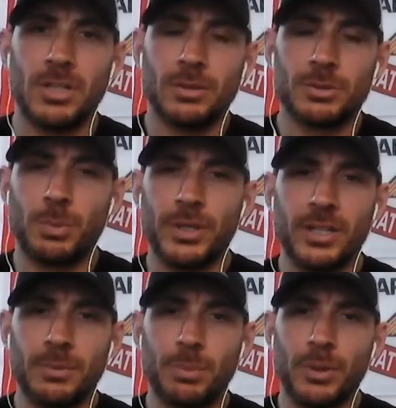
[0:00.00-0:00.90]
no, it's pretty
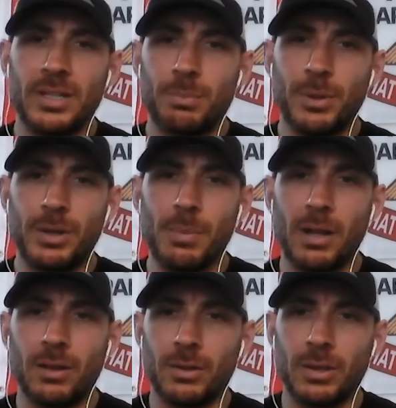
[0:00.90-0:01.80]
good, pretty
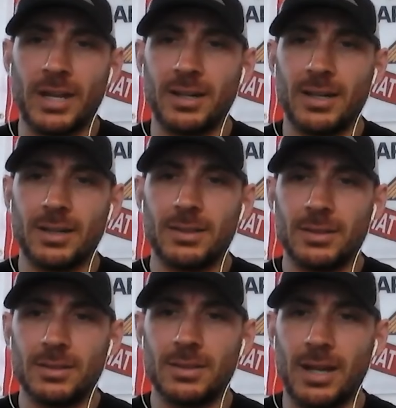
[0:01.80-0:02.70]
mellow. Like
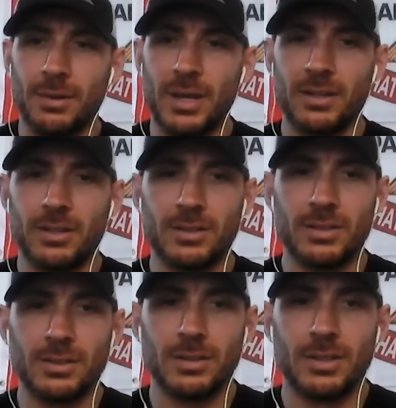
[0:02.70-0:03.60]
yeah, we had good
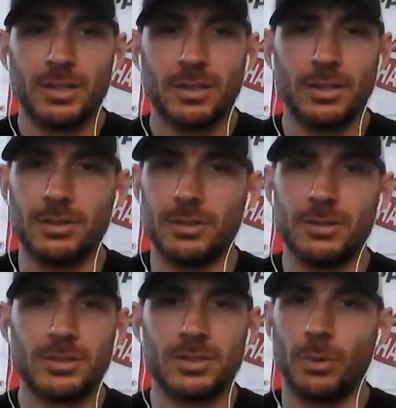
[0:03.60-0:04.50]
dudes.